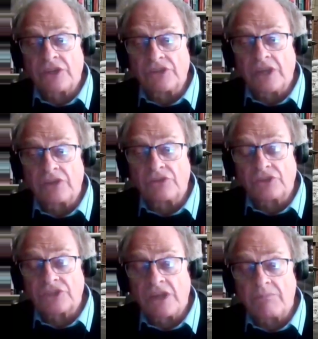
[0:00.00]
how
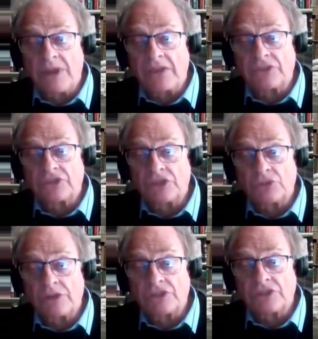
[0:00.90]
dangerous and how bad the
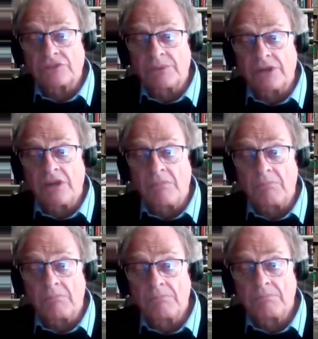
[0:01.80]
situation has become.